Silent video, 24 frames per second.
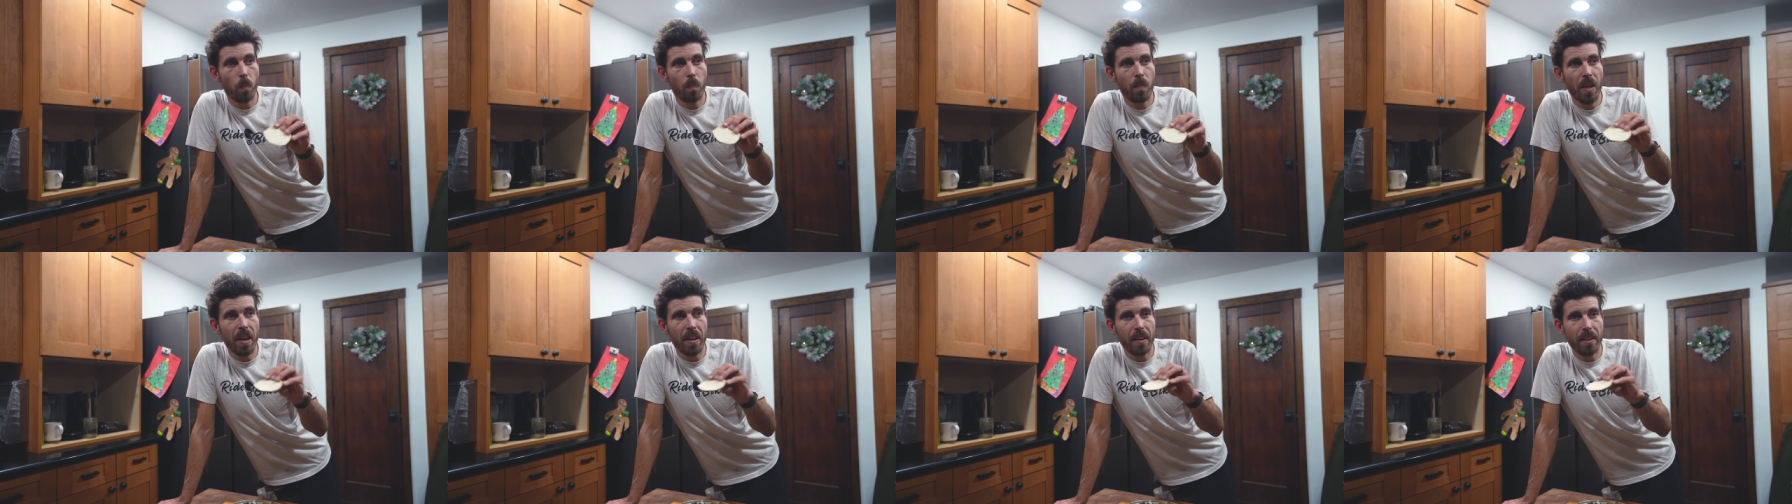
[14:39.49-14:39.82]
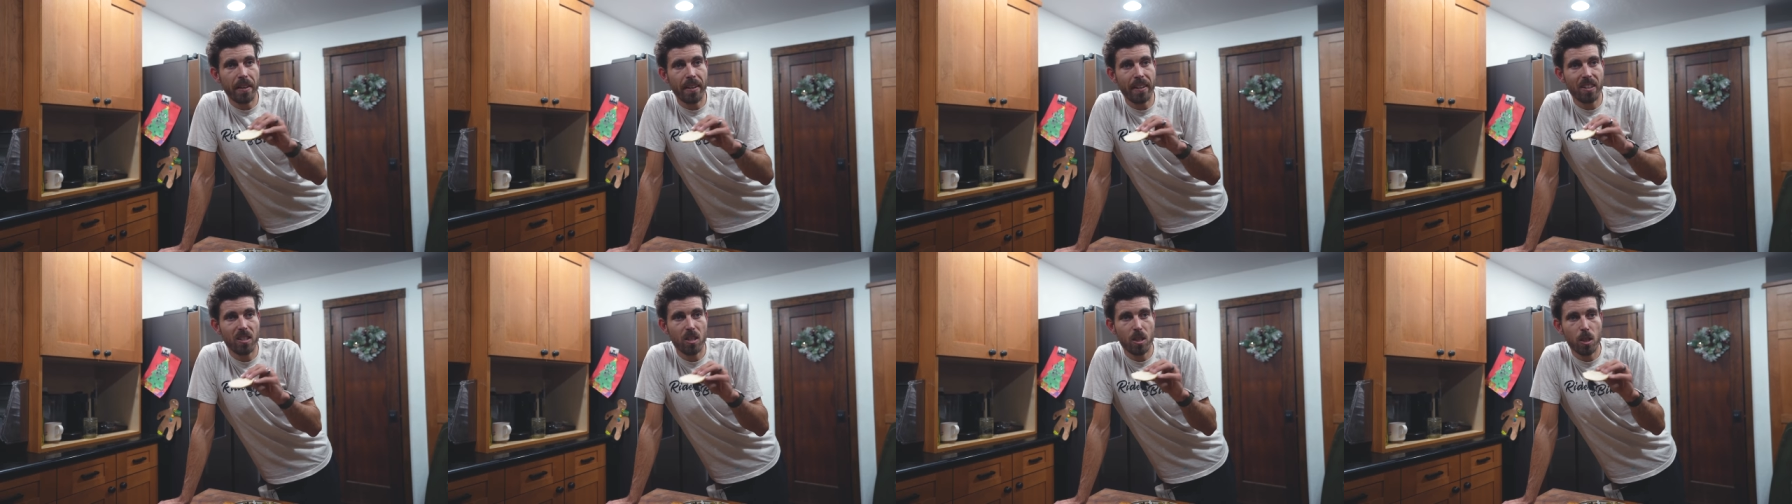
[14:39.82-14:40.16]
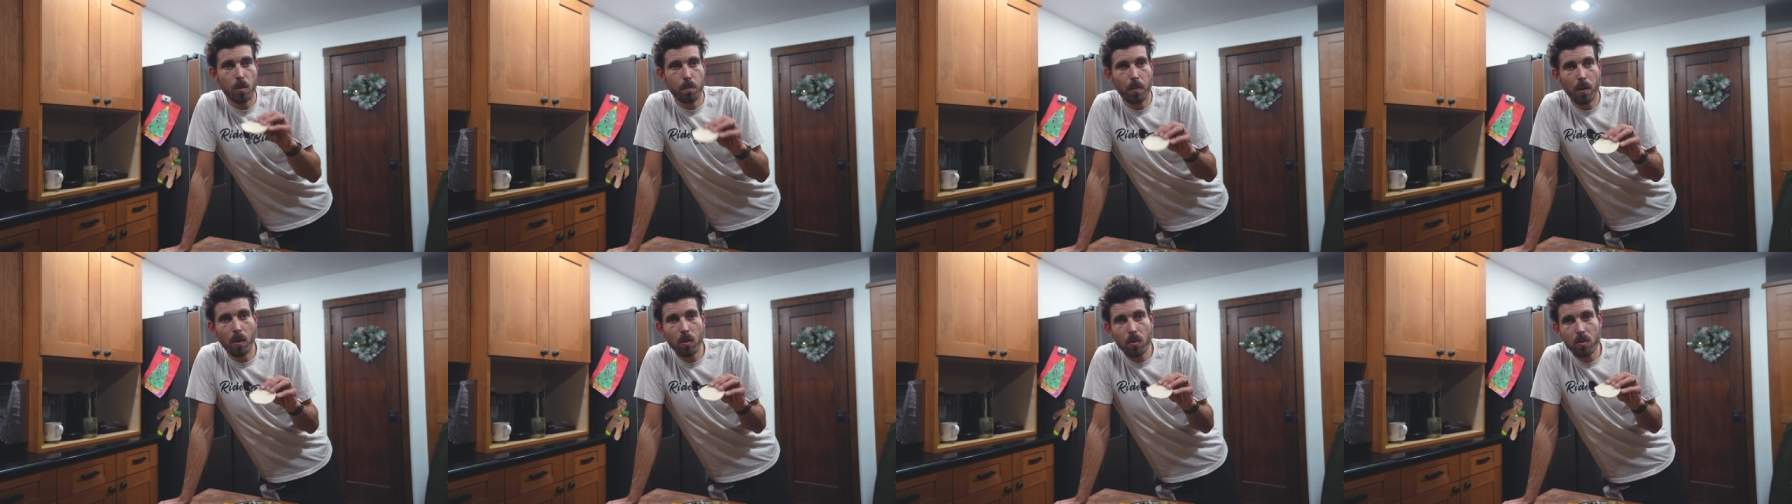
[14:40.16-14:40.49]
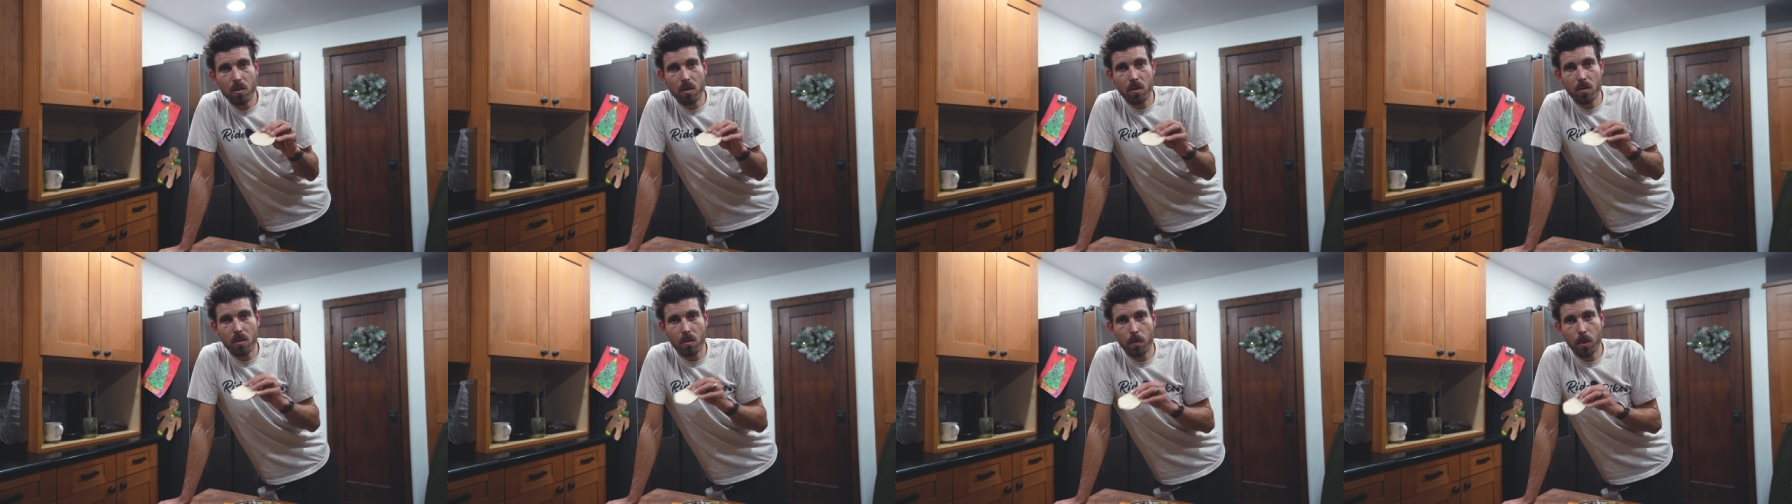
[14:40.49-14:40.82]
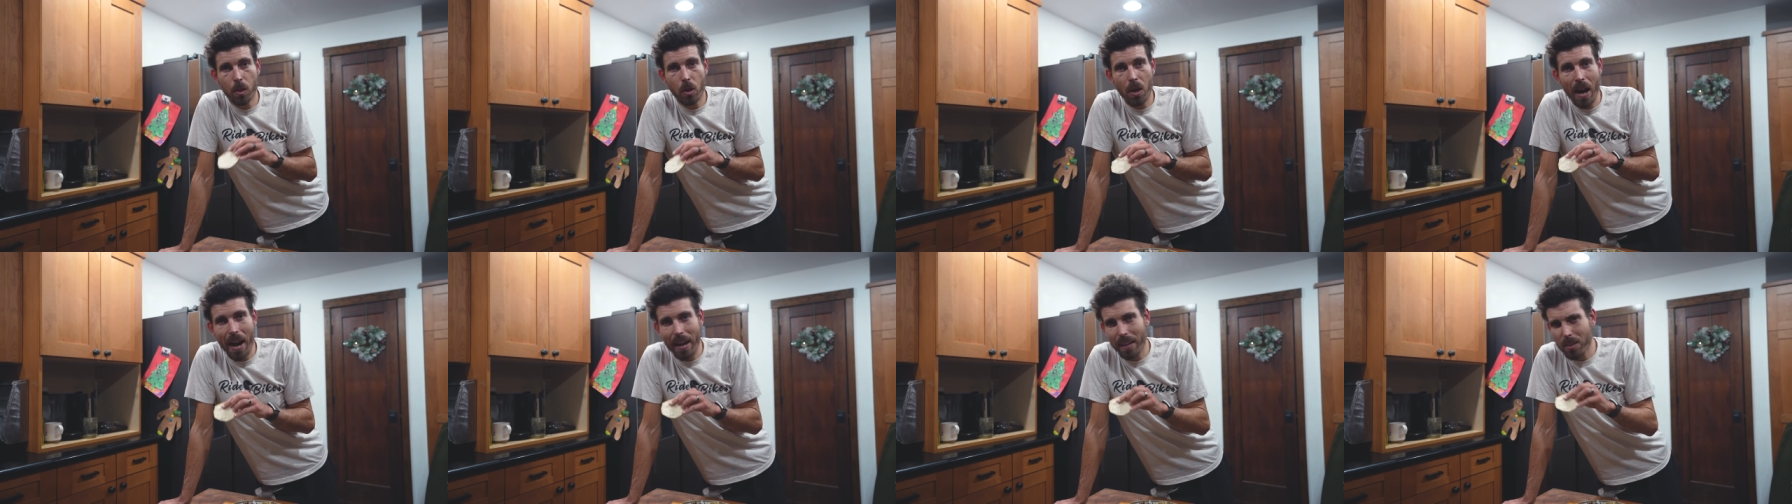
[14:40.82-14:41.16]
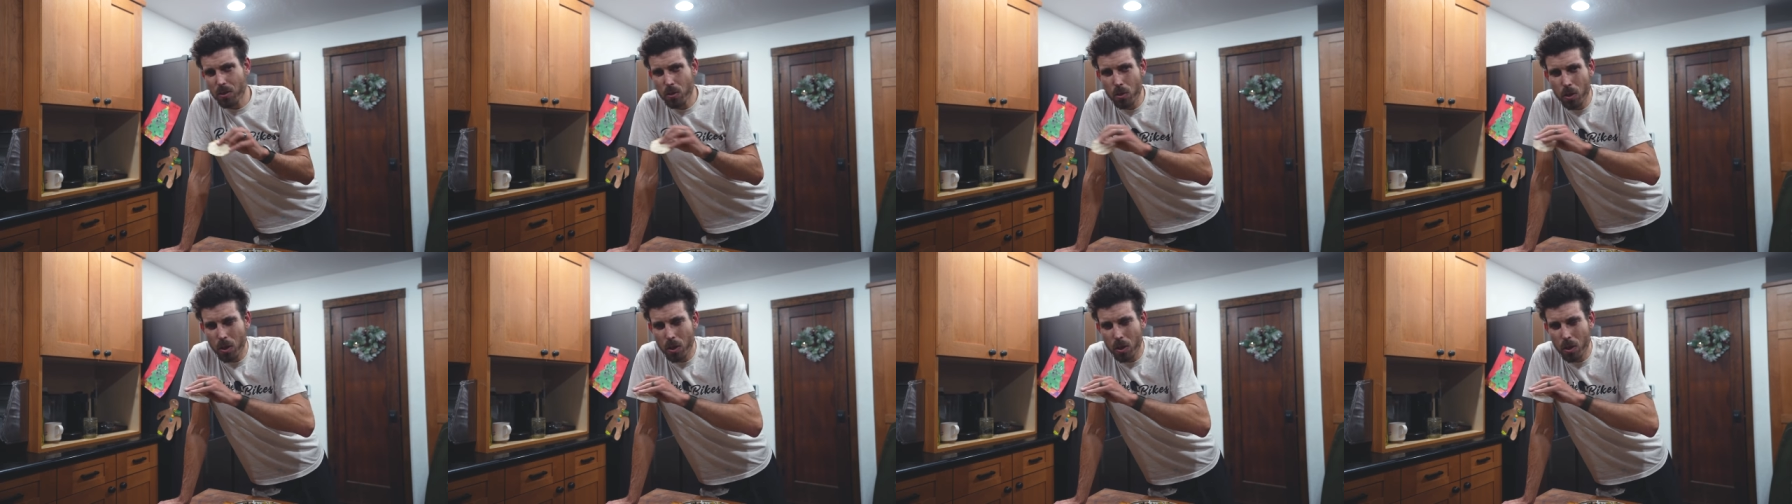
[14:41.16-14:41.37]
that it exposes some cracks.